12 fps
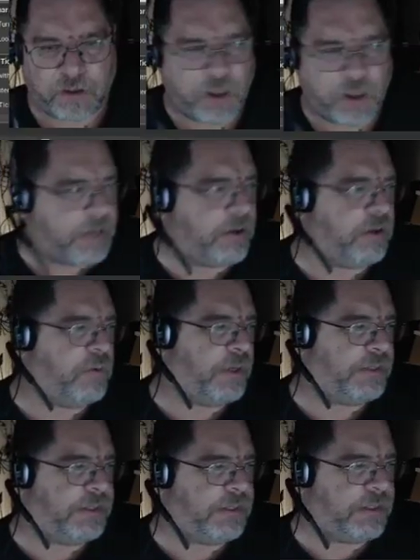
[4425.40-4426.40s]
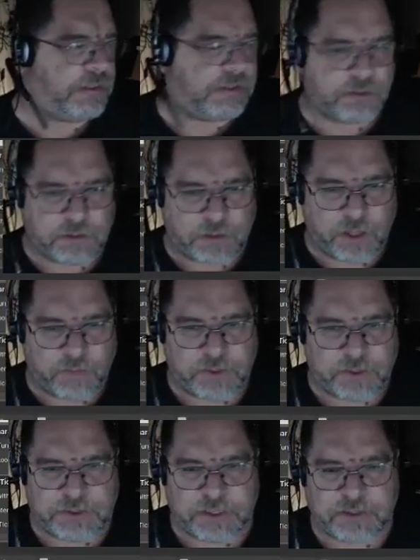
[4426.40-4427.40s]
I know you want to see this lovely
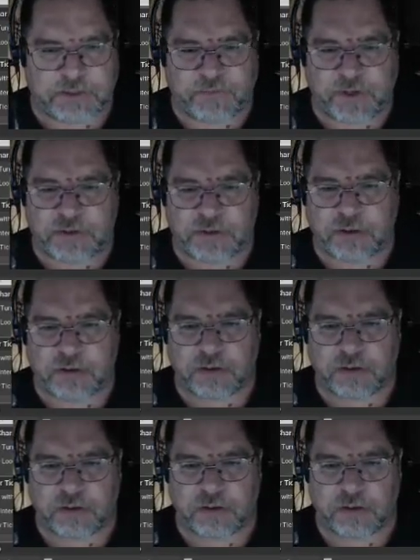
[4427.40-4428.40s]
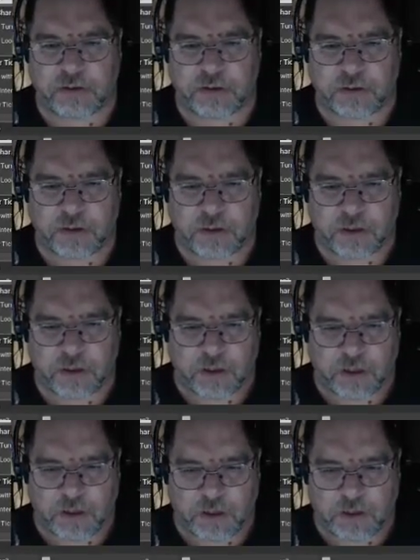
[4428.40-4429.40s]
sexy face here.
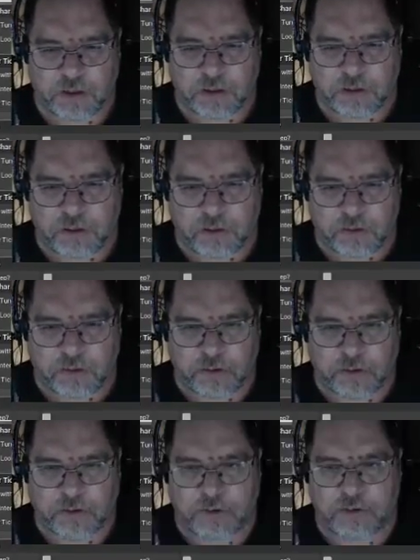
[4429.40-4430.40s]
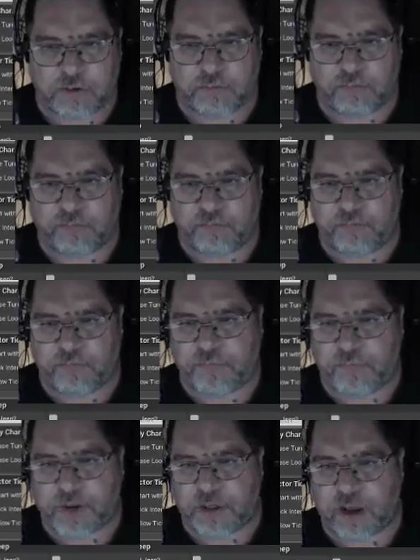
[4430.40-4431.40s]
And on our
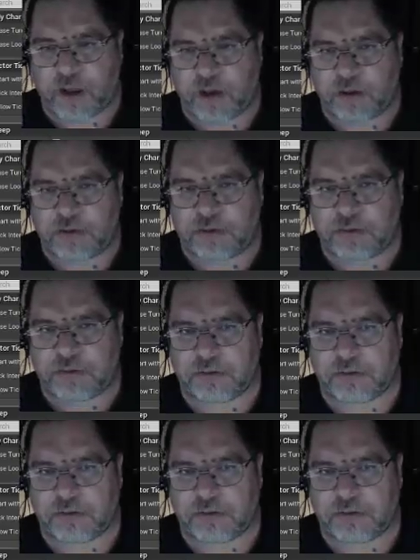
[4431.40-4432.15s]
binocs